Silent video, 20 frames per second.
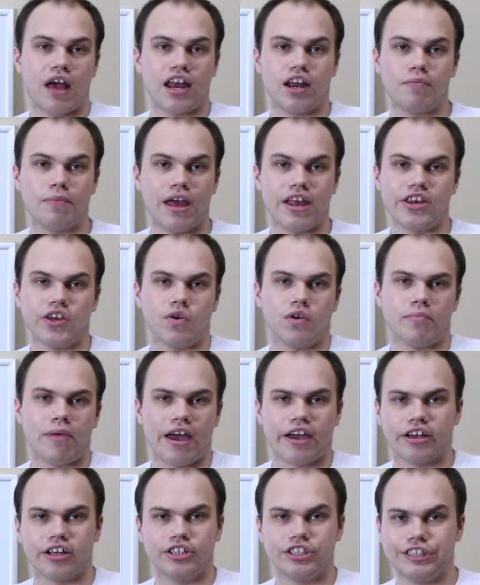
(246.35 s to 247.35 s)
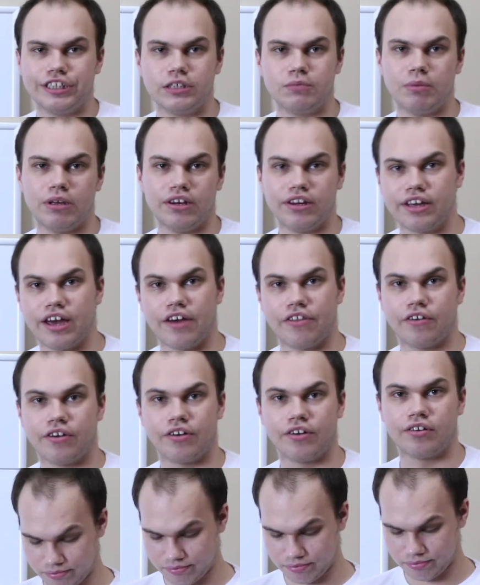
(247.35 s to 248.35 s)
jalapeno and mac and cheese being
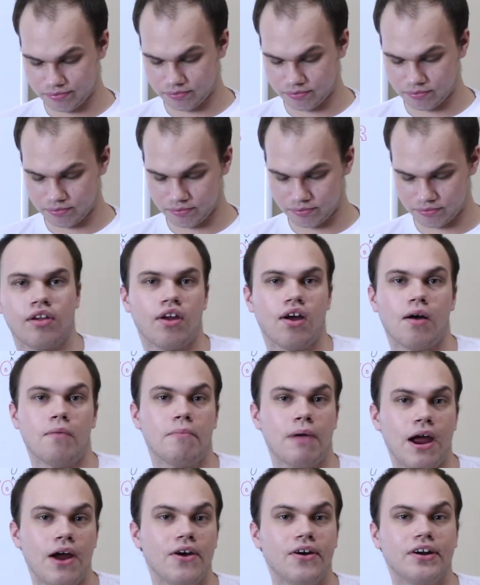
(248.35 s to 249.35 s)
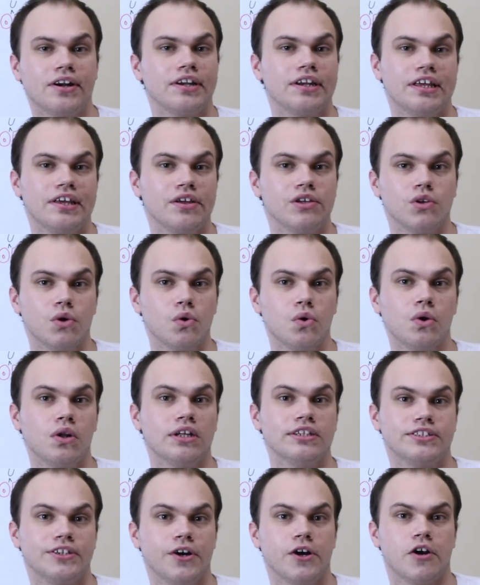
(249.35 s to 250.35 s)
together. Apparently, Google
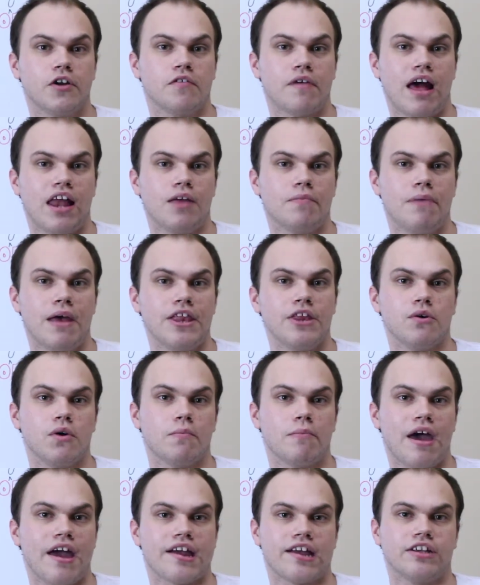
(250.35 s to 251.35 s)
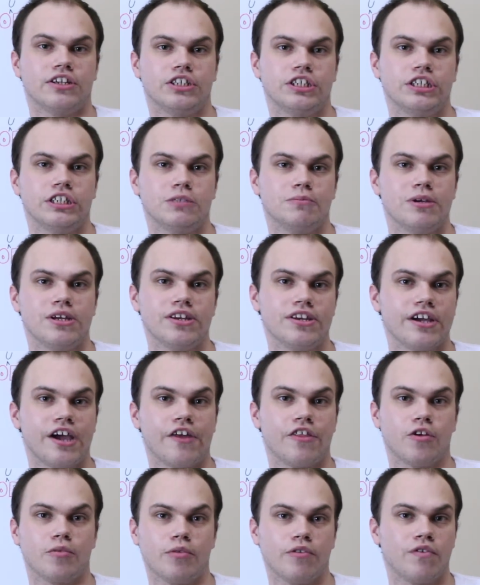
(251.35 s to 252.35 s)
has heard of jalapeno and mac and cheese being
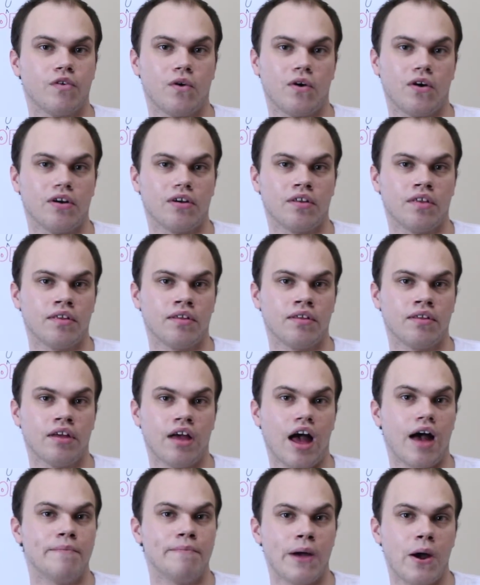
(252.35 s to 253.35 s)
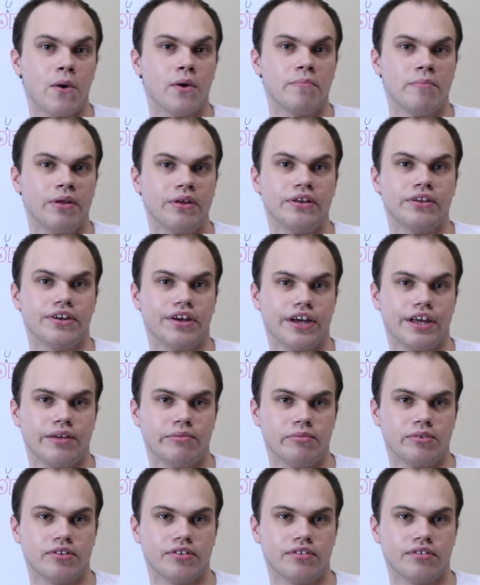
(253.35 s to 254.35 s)
together before. About 1 million
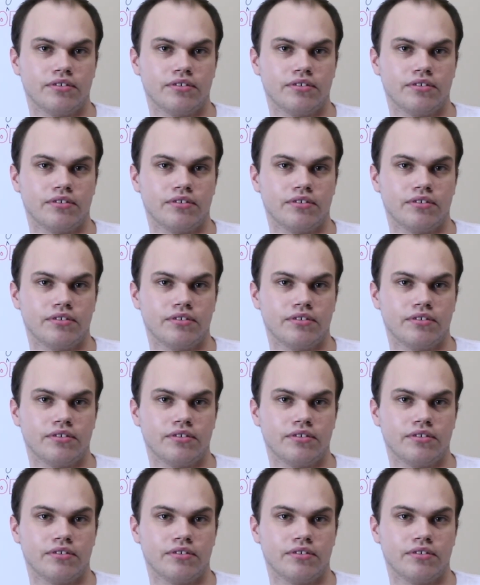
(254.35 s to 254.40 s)
times.